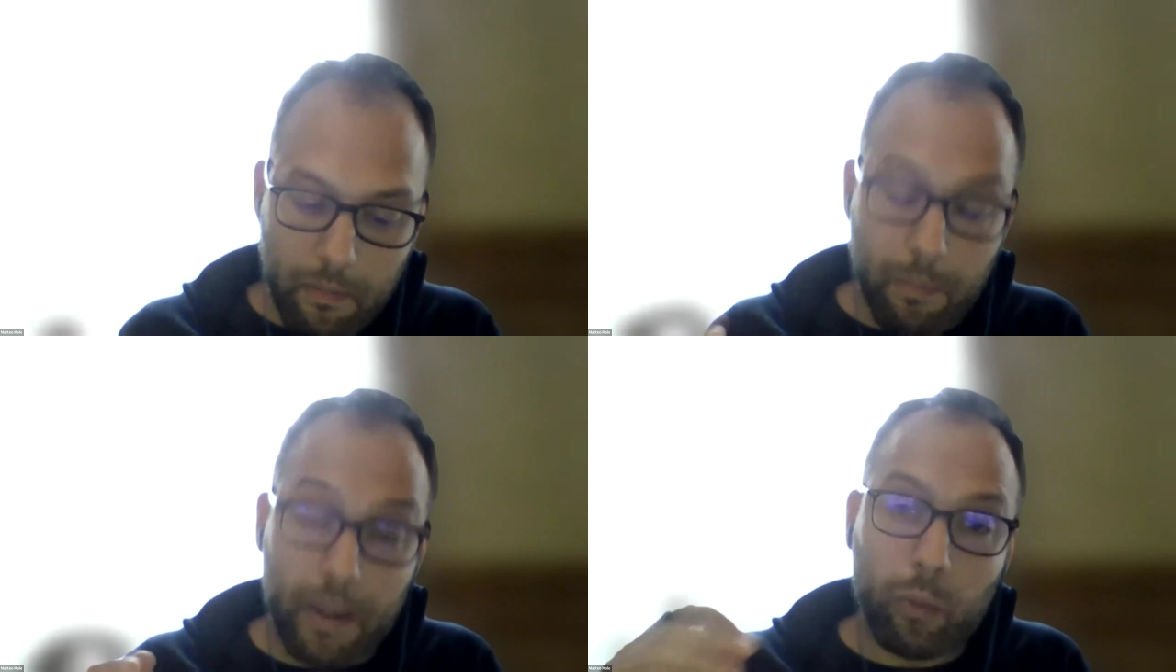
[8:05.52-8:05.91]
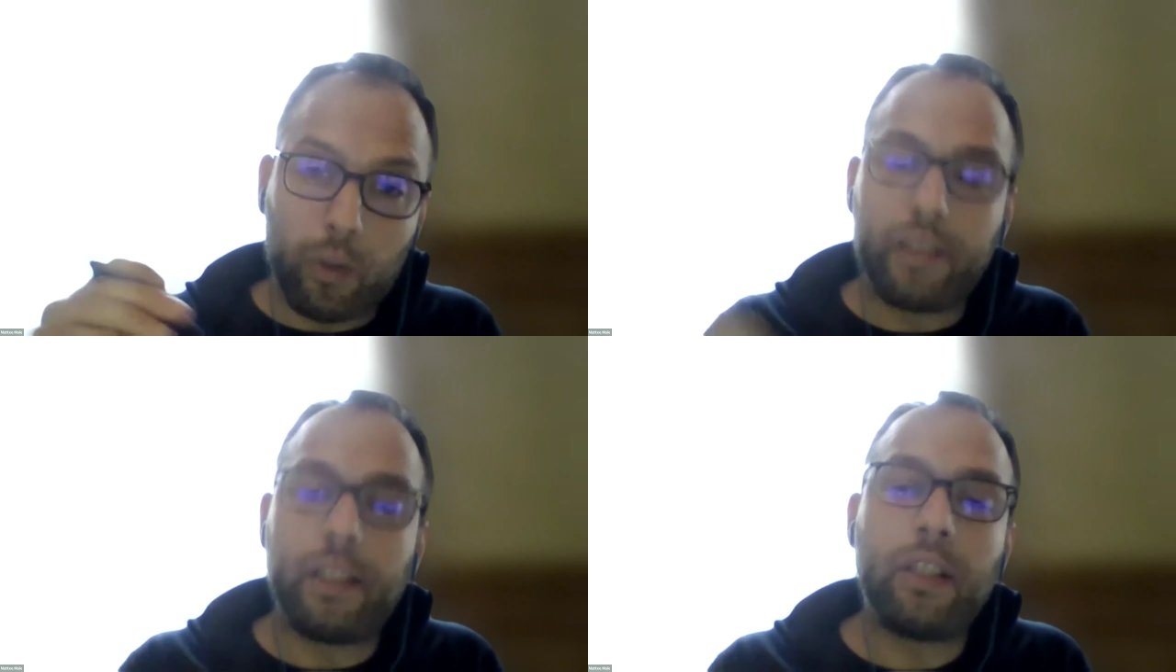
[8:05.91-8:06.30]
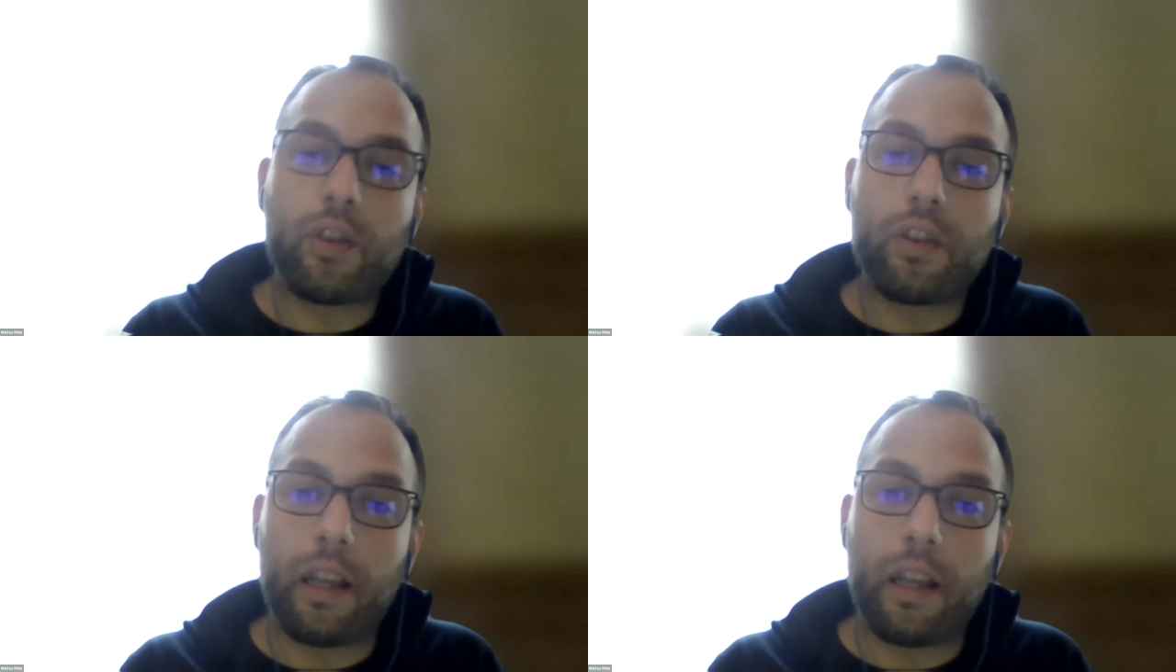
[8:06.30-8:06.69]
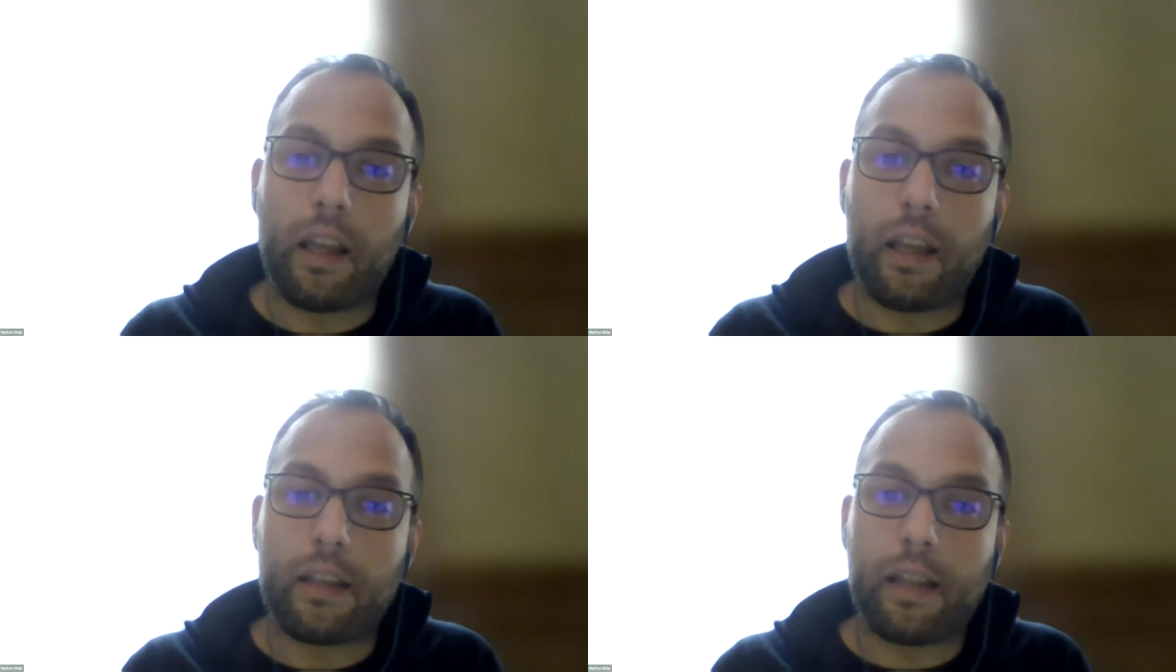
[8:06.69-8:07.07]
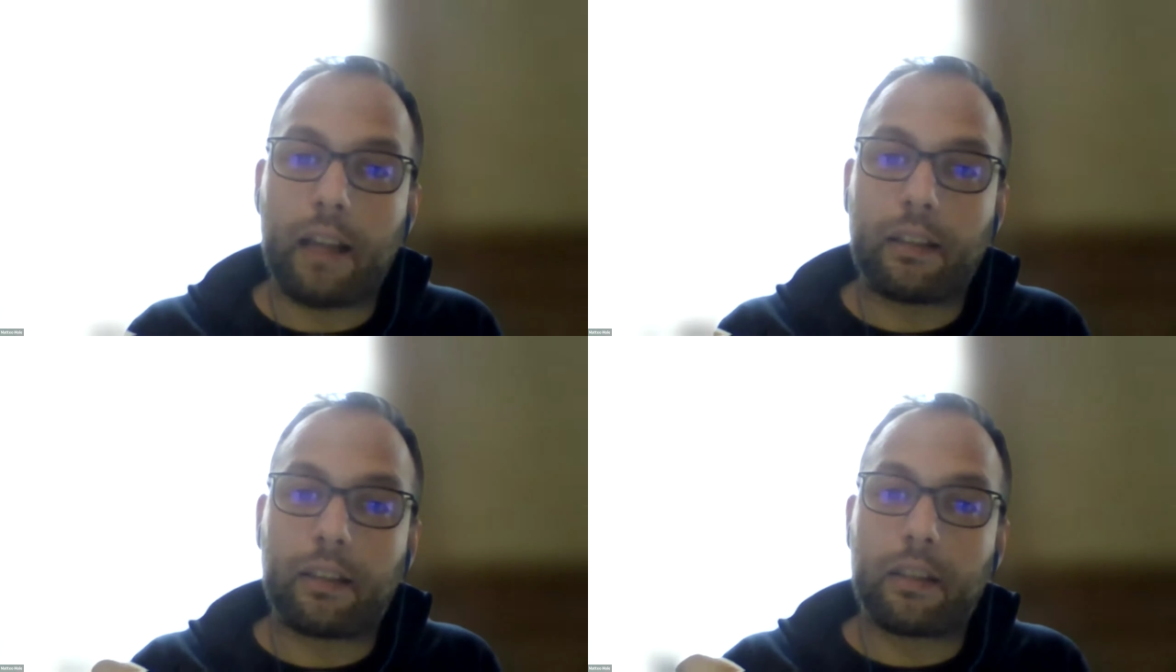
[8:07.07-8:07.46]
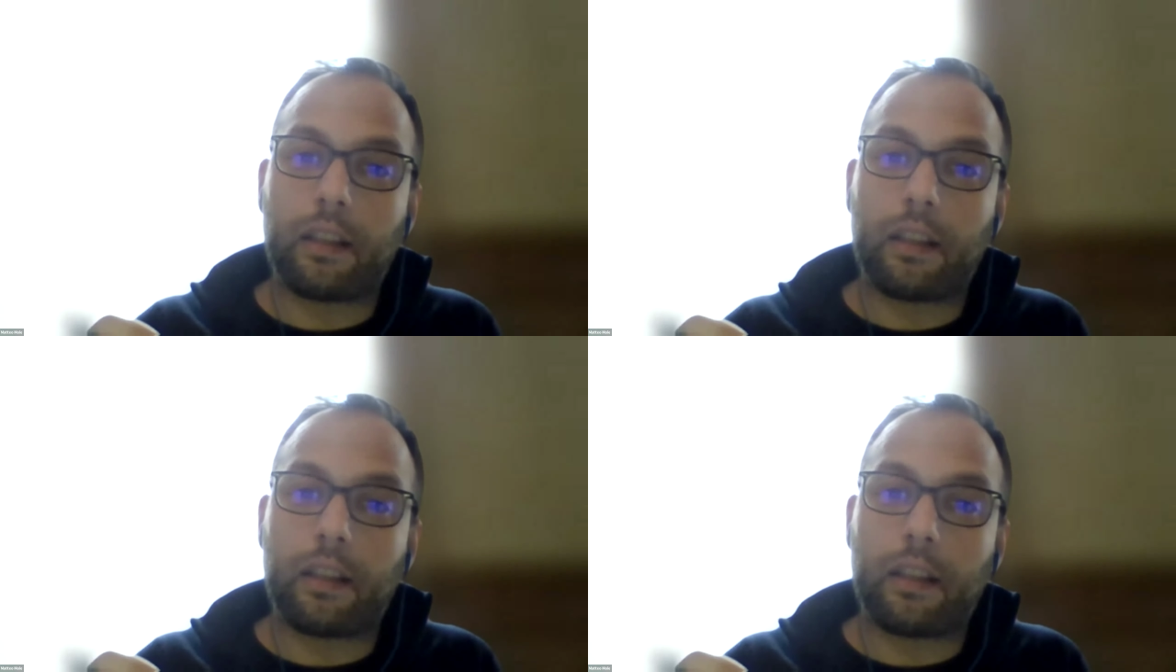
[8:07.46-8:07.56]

But what is interesting is that